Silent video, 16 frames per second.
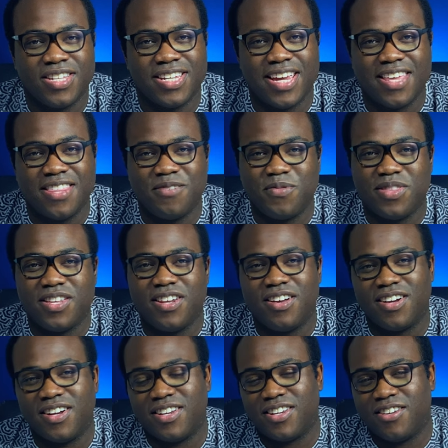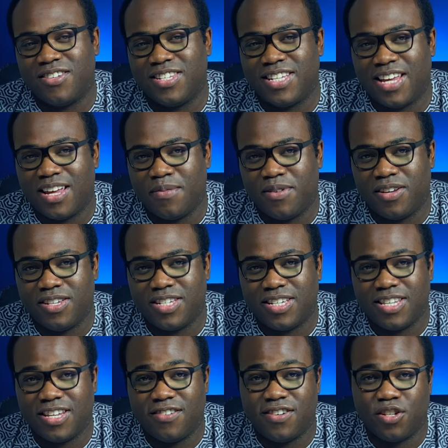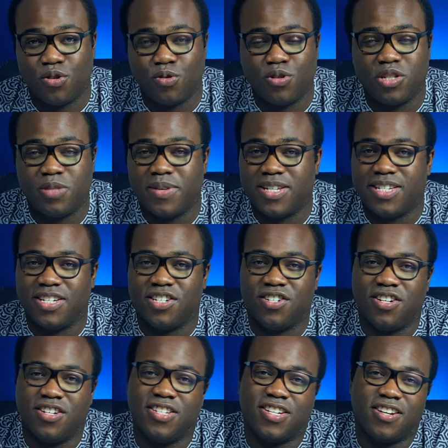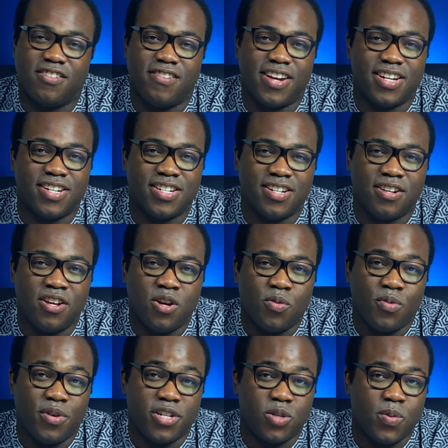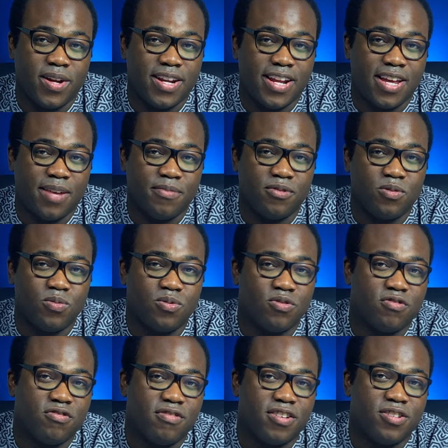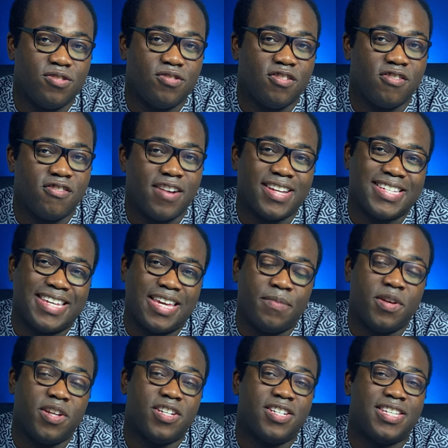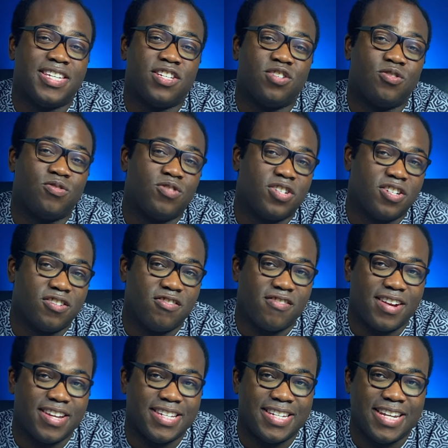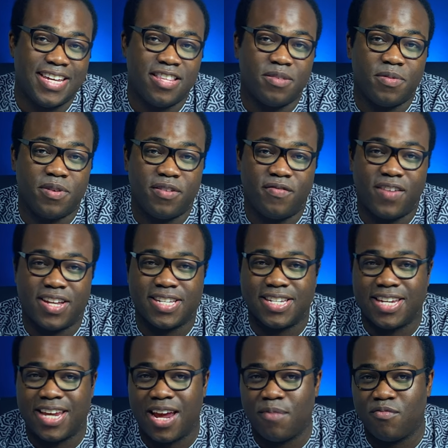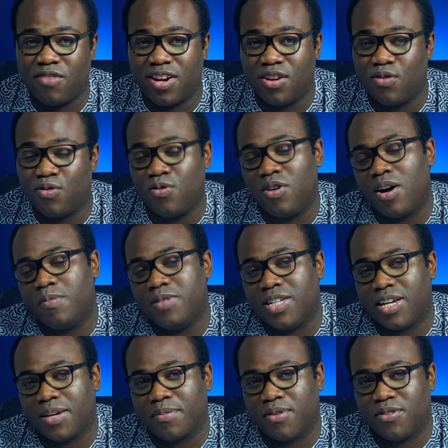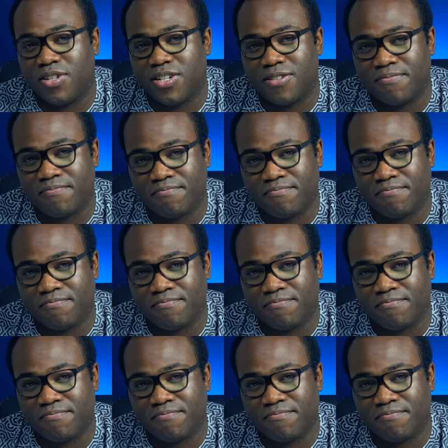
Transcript: Together with the Lock and Load Stabilizer, there is Automatic Shutter Correction, which when enabled will try to correct image distortion created either by fast camera or object motion.